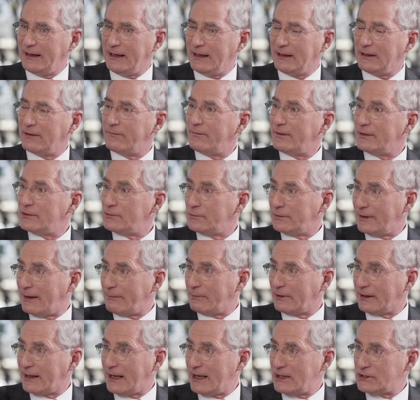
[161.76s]
individual
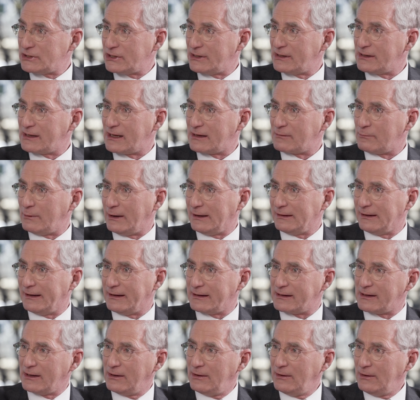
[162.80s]
applications as well
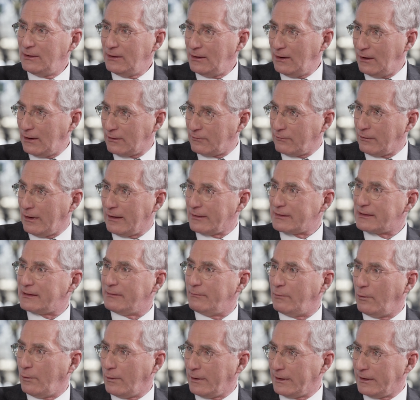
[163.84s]
as across the
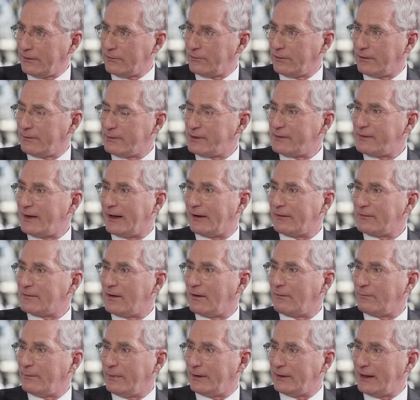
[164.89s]
board in terms of how does
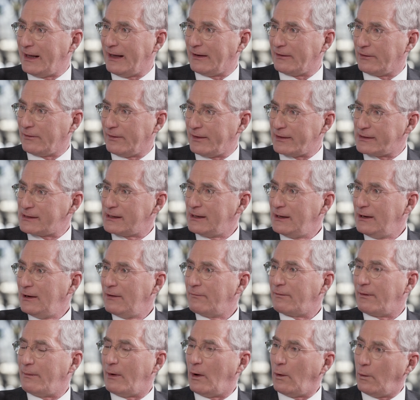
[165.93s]
government handle this
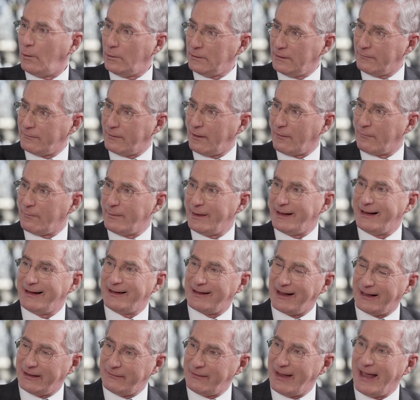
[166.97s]
from a whole of government
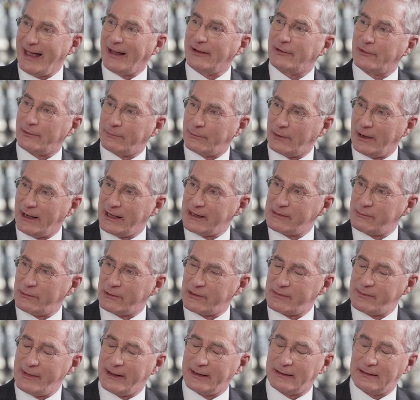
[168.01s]
kind of enterprise
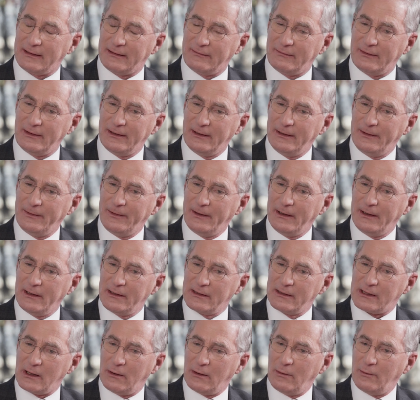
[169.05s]
perspective.
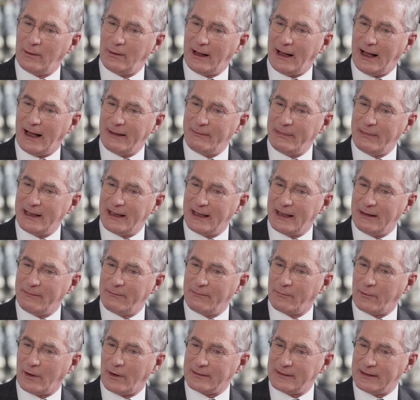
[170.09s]
So
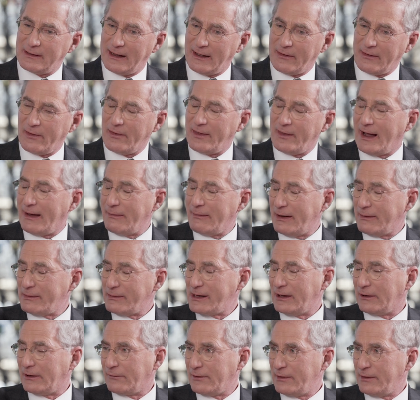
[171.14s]
IBM brought together, the IBM
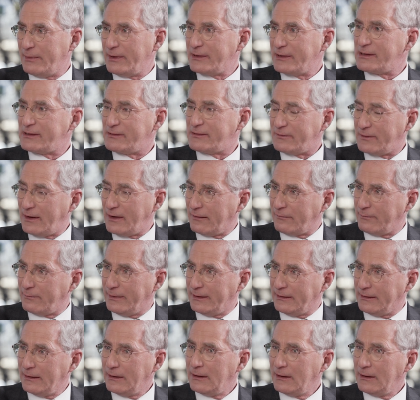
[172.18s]
Center for the Business of Government,